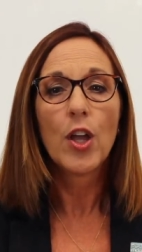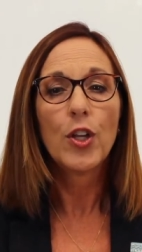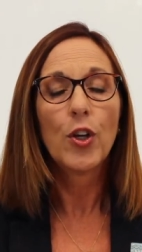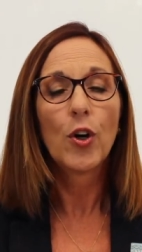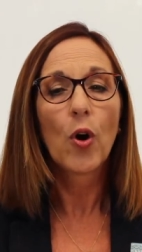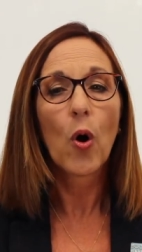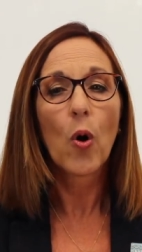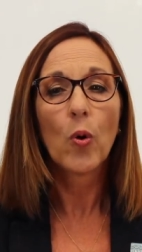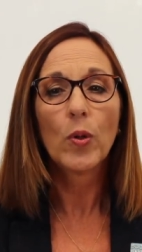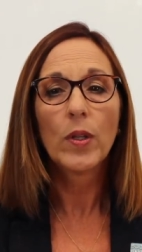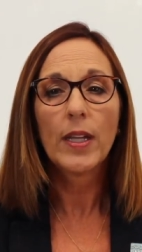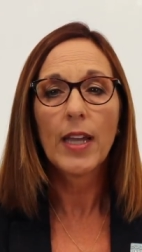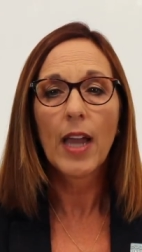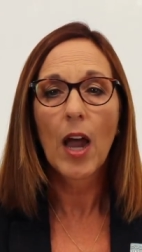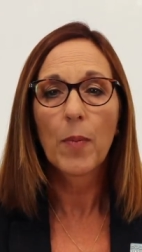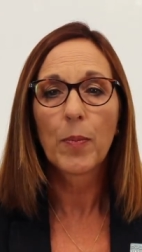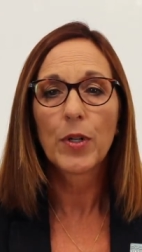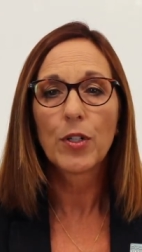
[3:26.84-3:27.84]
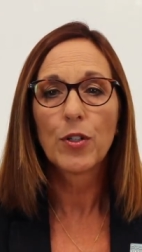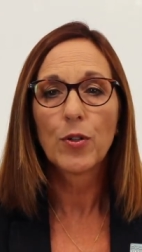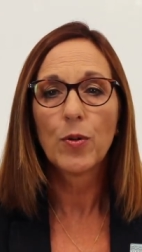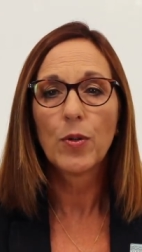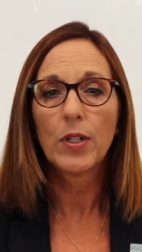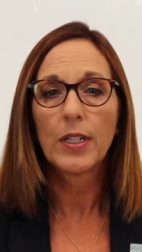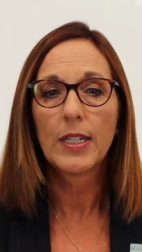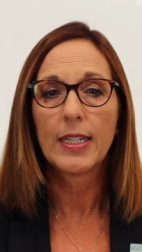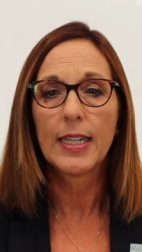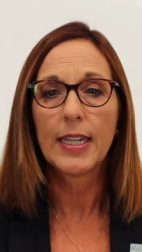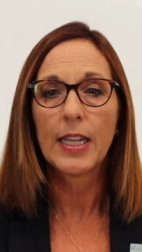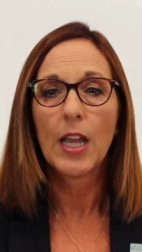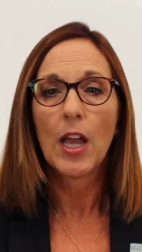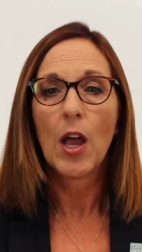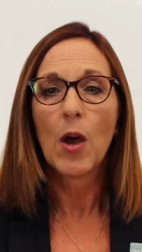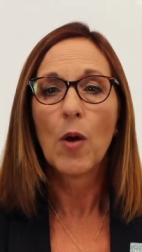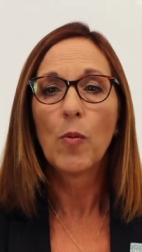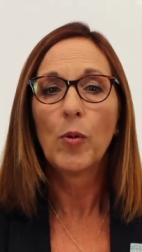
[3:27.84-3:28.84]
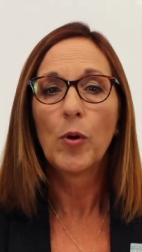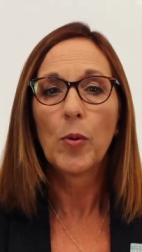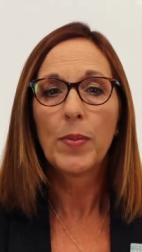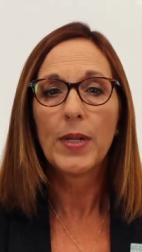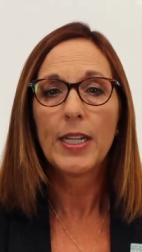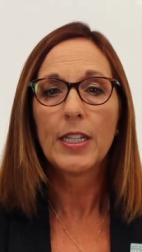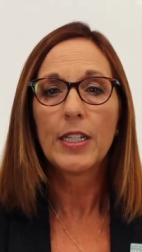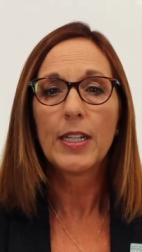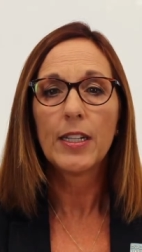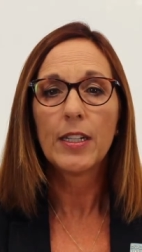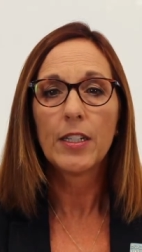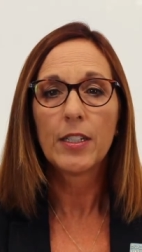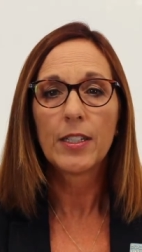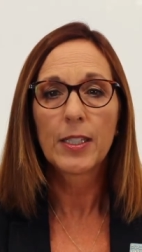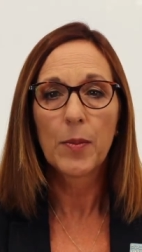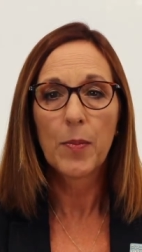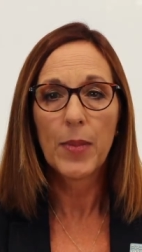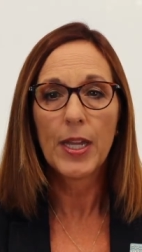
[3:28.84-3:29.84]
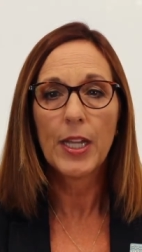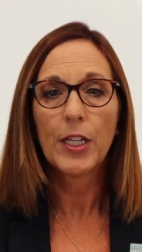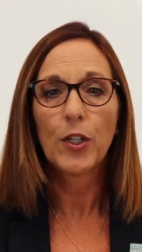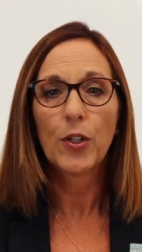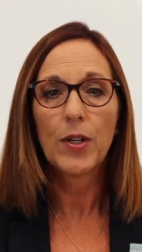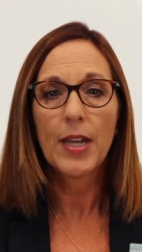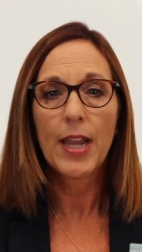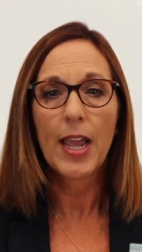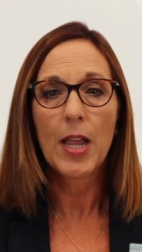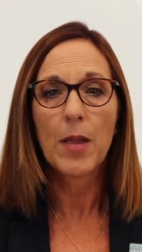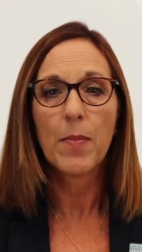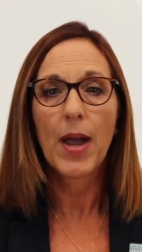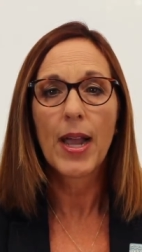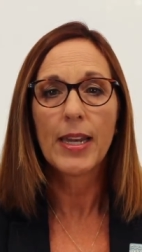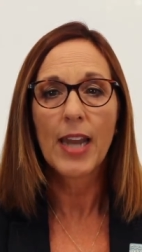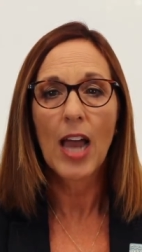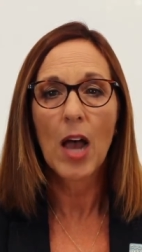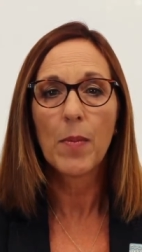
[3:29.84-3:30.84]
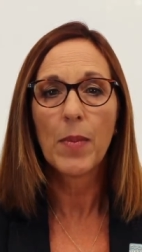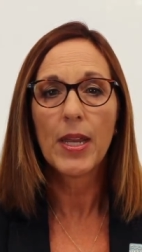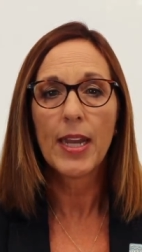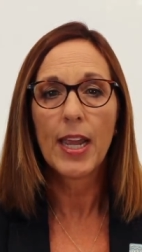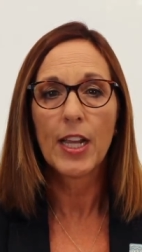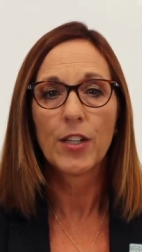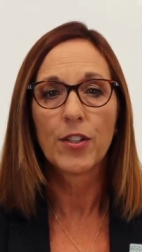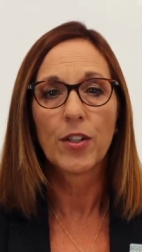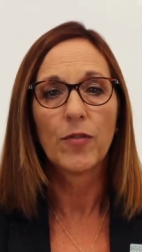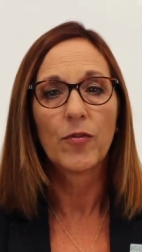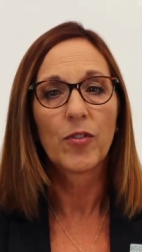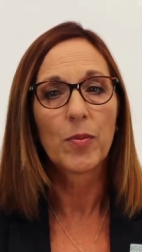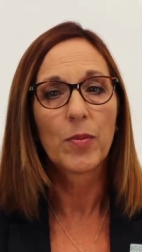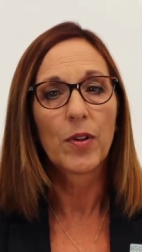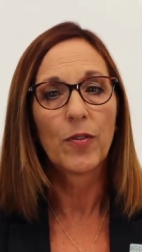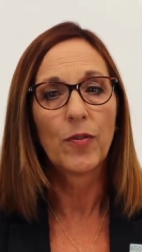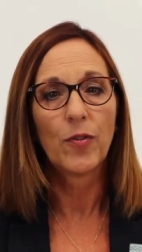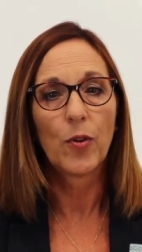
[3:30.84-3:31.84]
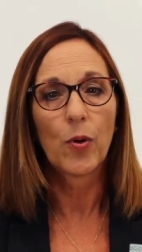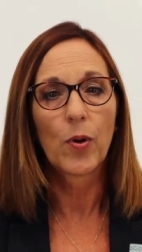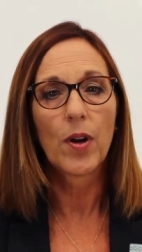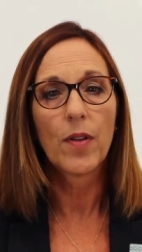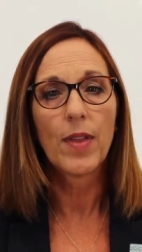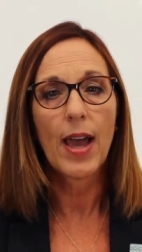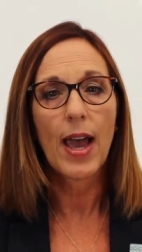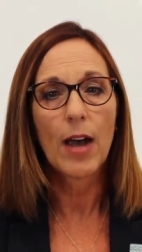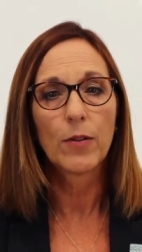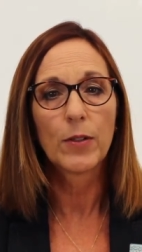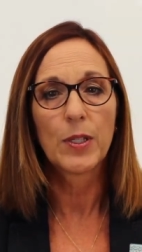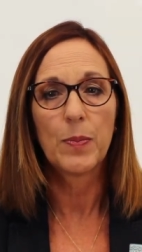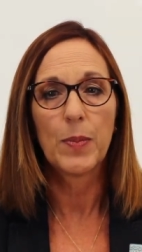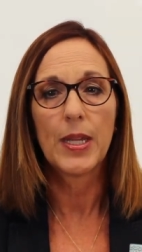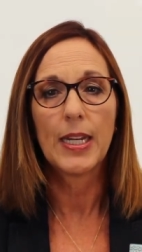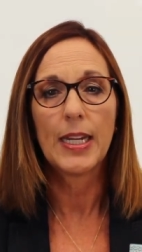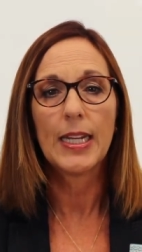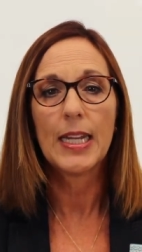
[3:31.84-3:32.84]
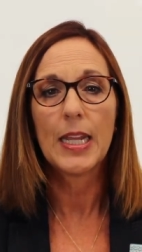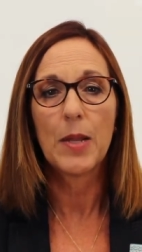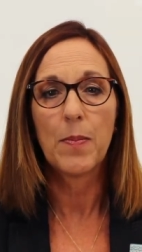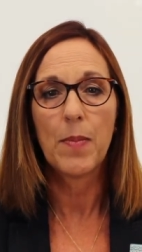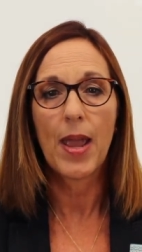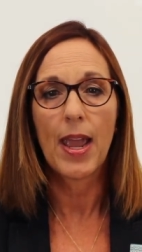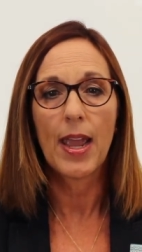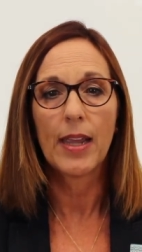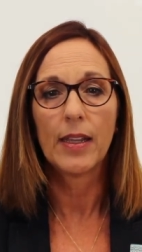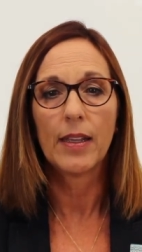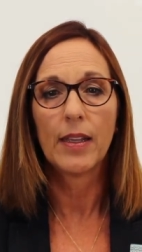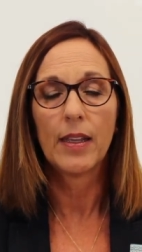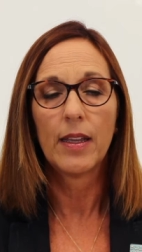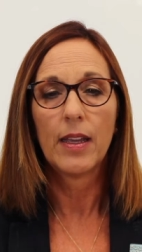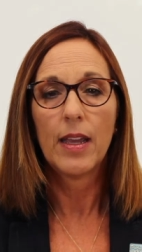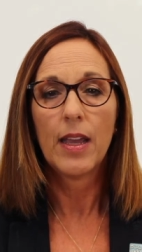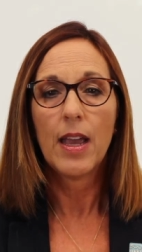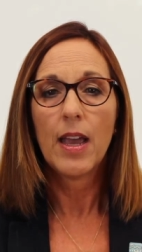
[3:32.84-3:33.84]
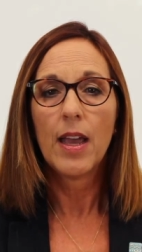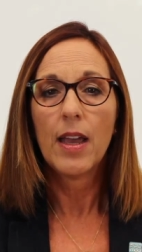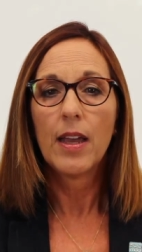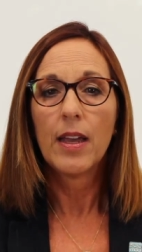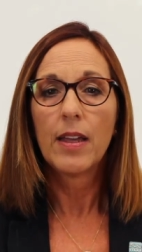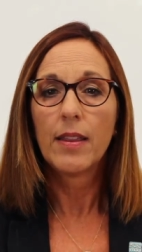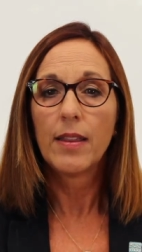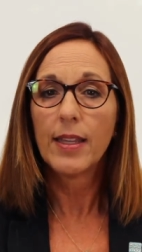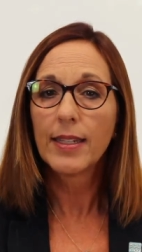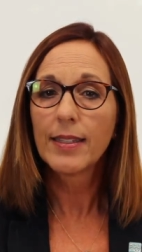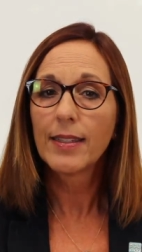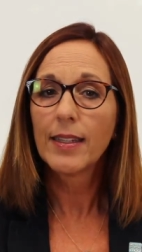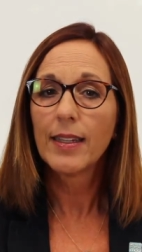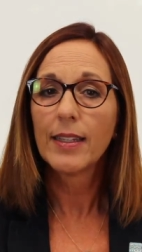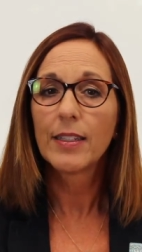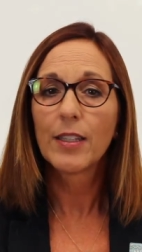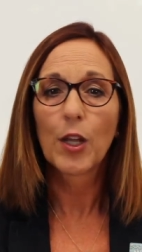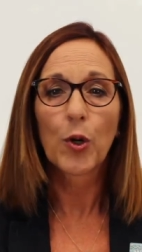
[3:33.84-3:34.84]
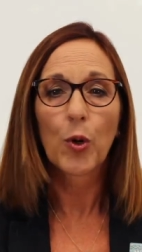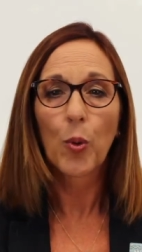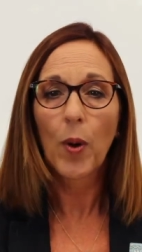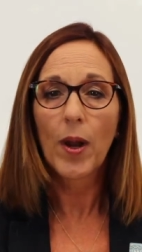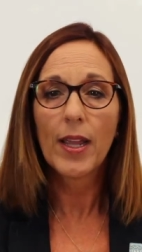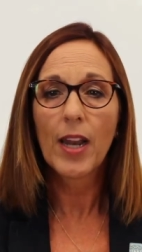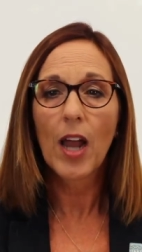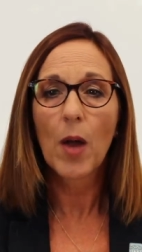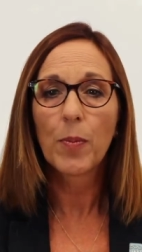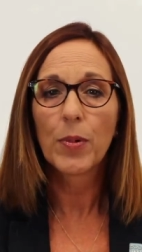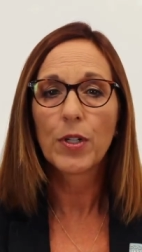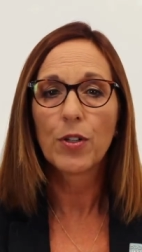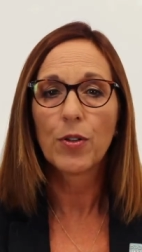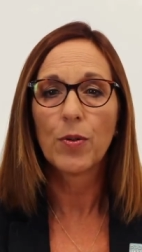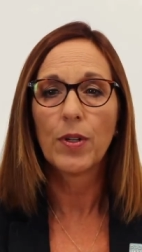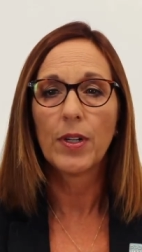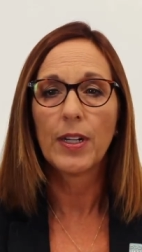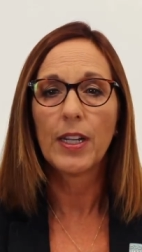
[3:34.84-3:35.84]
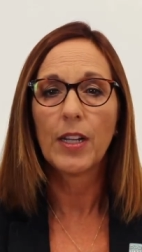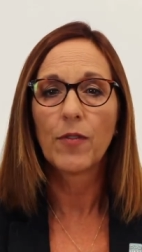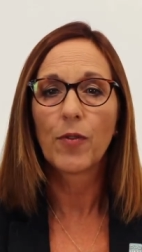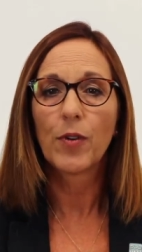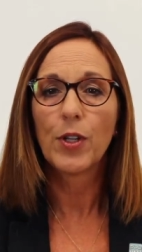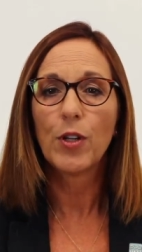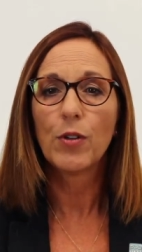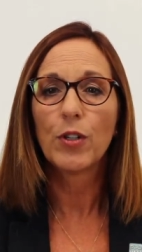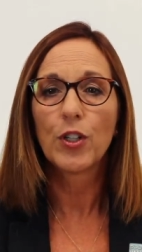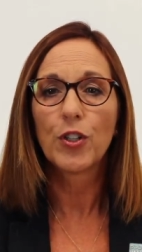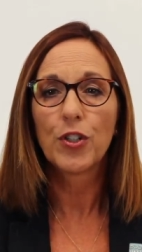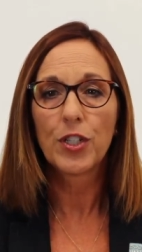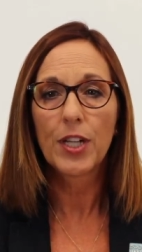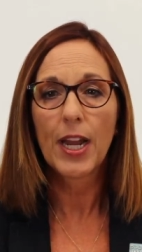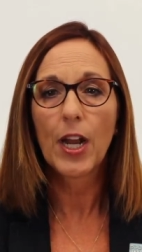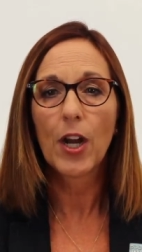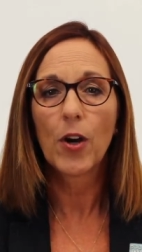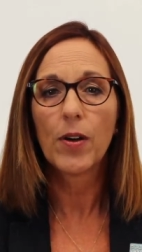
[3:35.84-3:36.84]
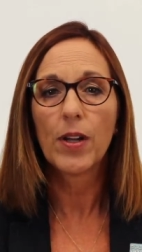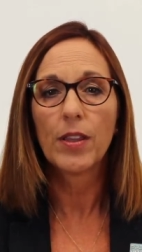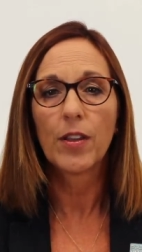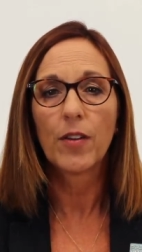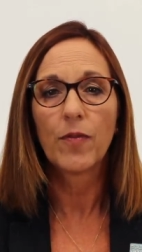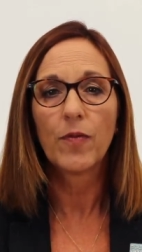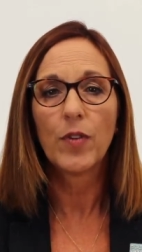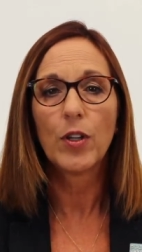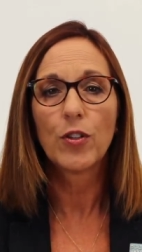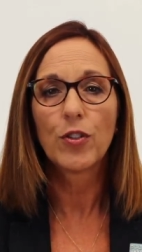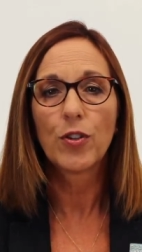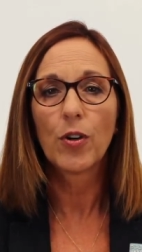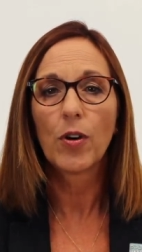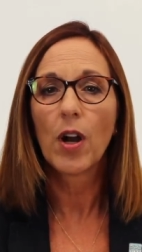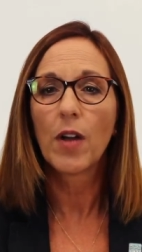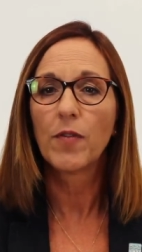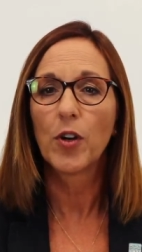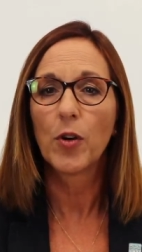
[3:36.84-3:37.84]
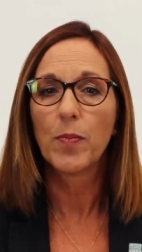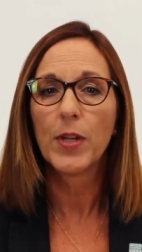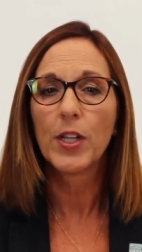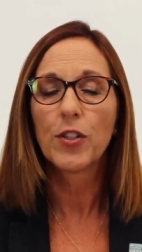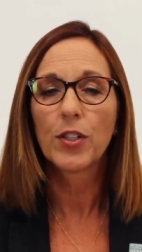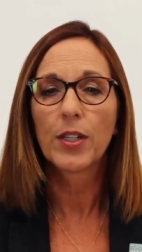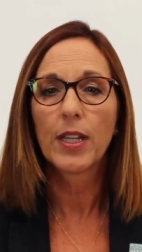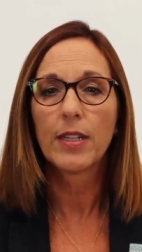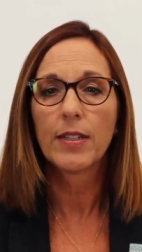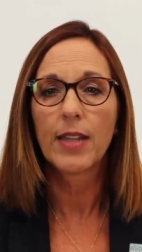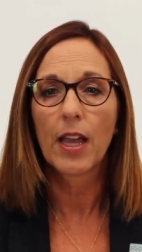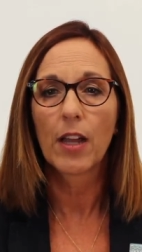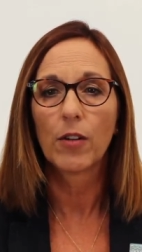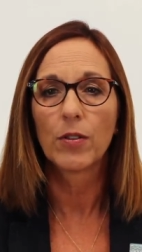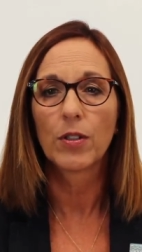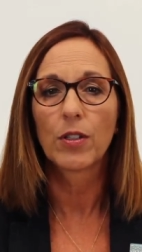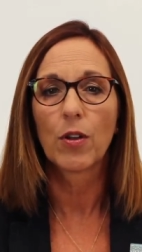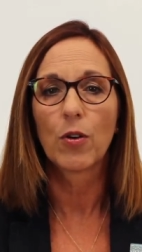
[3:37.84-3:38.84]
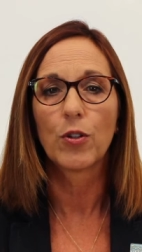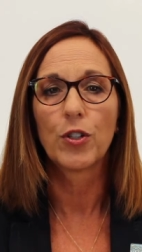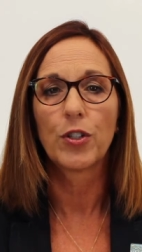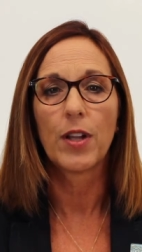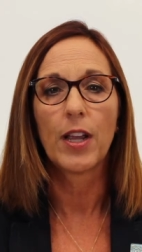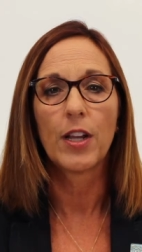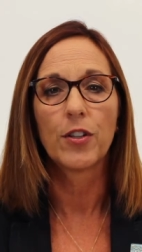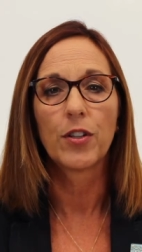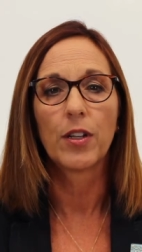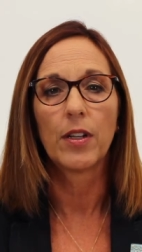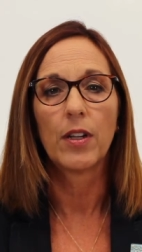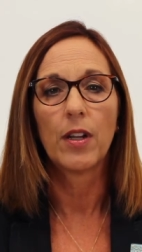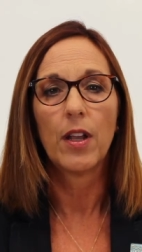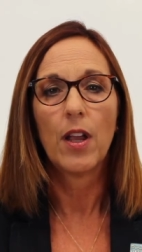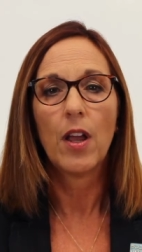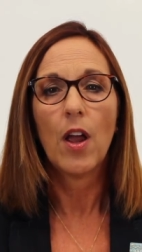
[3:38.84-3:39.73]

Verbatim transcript: your only opportunity will be submit your name by nomination from the floor of the House meeting in May. This is a great opportunity for you to share in the future of your Michigan Dental Association,